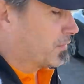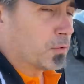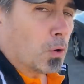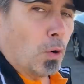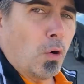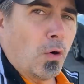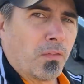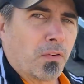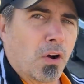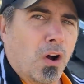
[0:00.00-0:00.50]
to
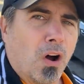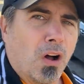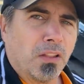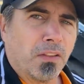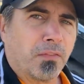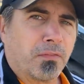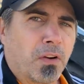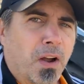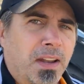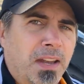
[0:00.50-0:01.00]
overhaul the
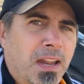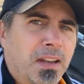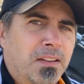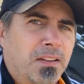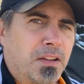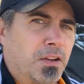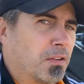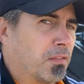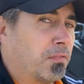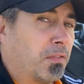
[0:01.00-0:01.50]
front end of
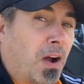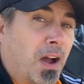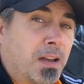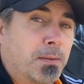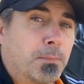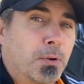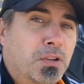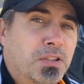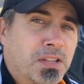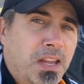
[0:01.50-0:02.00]
your fine
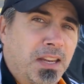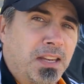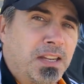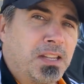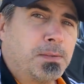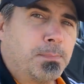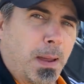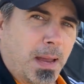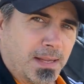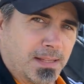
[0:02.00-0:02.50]

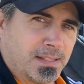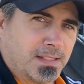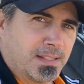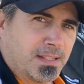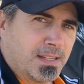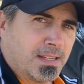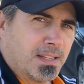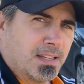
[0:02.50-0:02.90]
Mercedes-Benz.